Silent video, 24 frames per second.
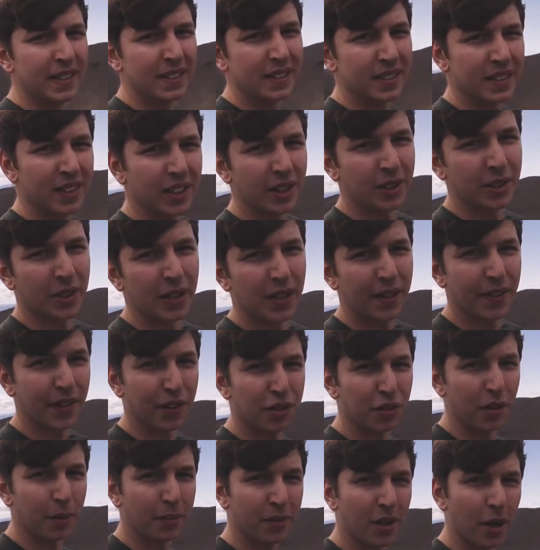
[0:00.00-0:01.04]
So the
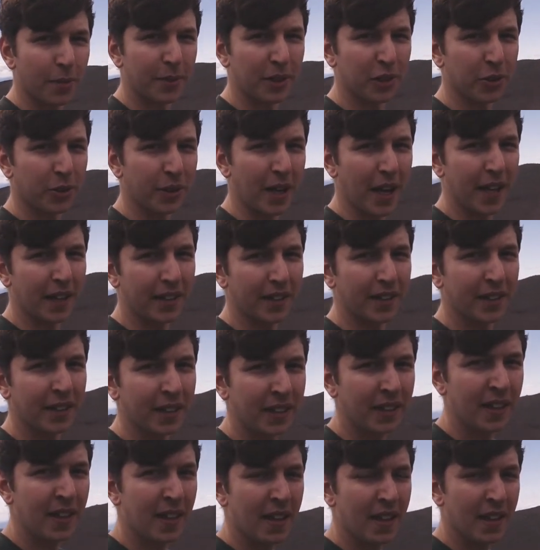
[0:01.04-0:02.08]
trip's coming to an end.
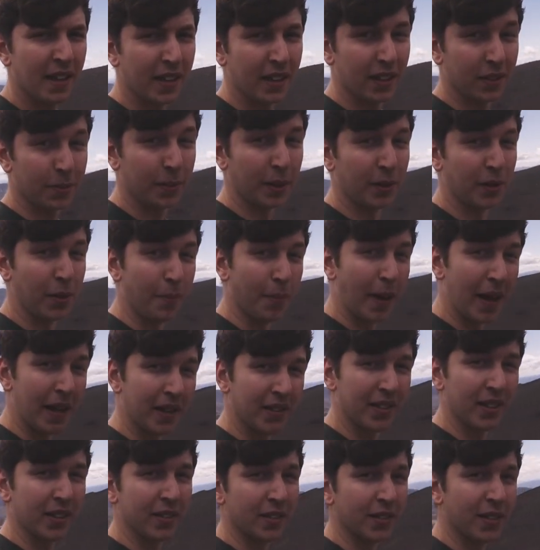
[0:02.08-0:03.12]
It's been
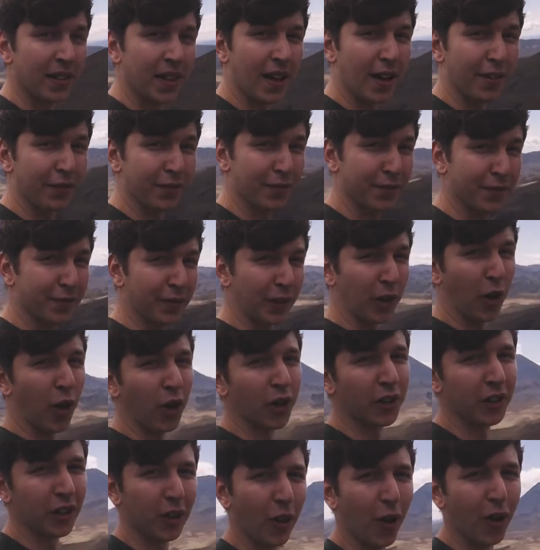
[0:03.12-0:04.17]
amazing. I've
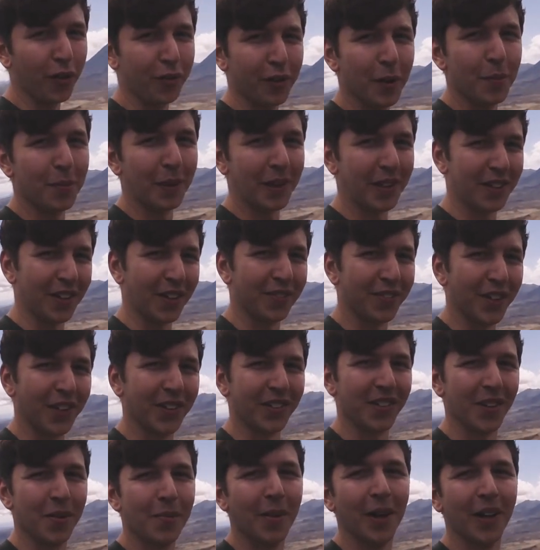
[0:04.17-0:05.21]
forgotten a lot of it because I've
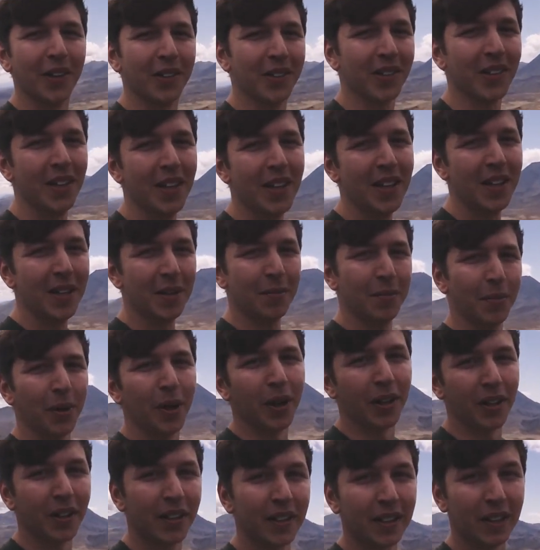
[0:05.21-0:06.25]
done so much,
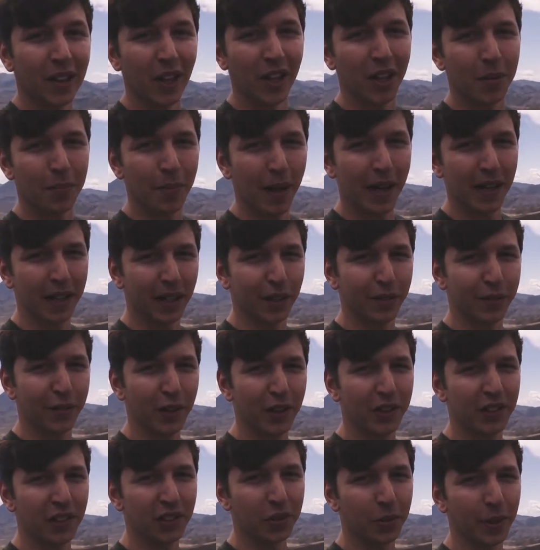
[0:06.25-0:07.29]
but looking back at the
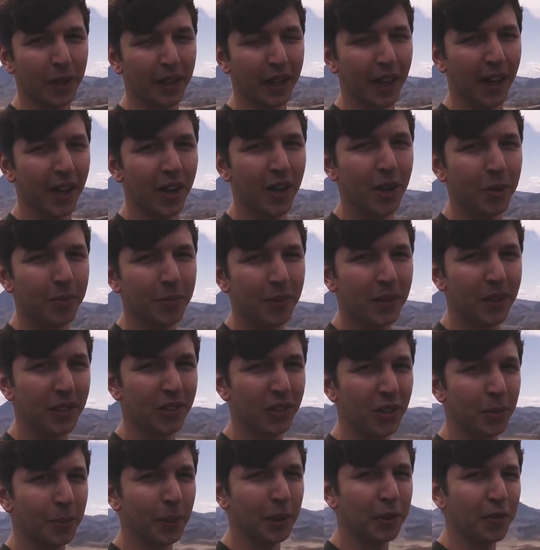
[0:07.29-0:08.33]
footage when I get home, it
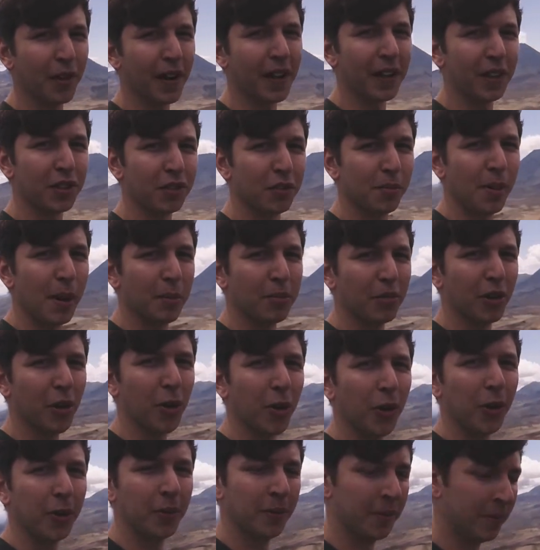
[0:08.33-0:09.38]
should be great to remember it
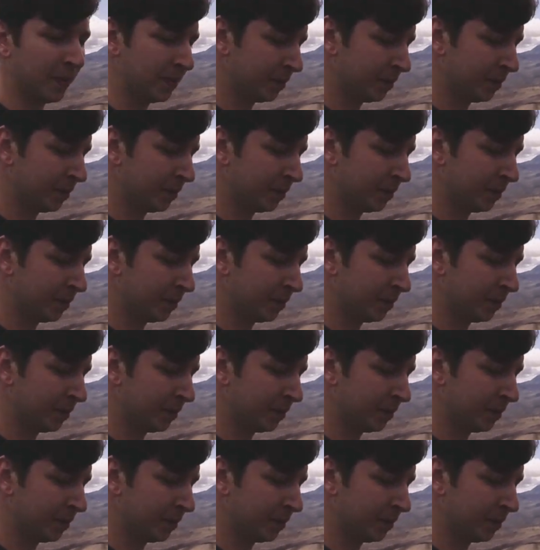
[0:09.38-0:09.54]
all.